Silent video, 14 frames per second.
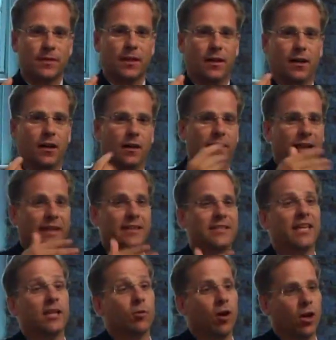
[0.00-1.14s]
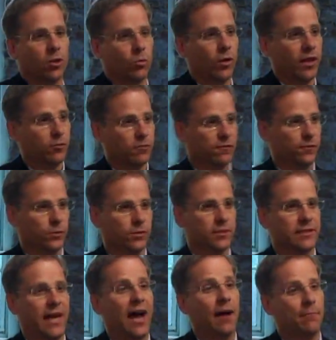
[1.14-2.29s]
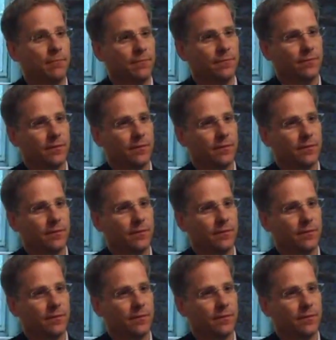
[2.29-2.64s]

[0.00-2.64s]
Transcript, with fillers: uh, that can take you all the way to a full stop,